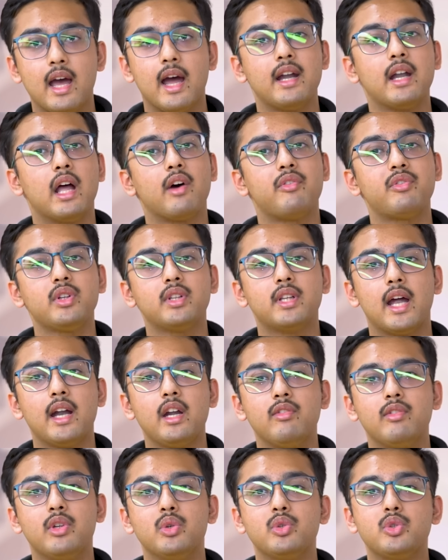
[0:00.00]
and after
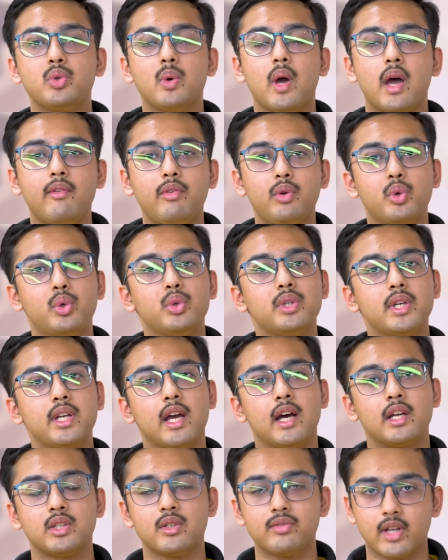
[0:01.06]
that we used to have two to three
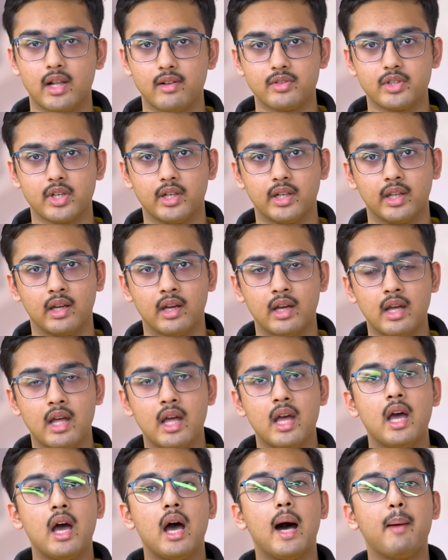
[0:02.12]
hours of self-study.
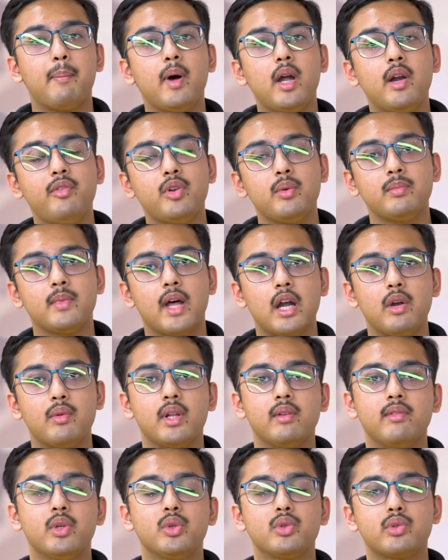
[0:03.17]
Apart from that,
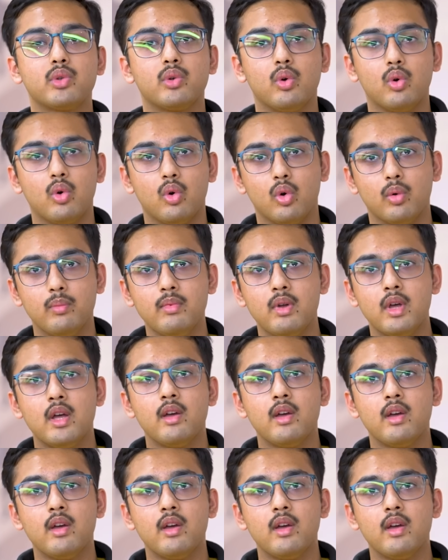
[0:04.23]
when we used to go home,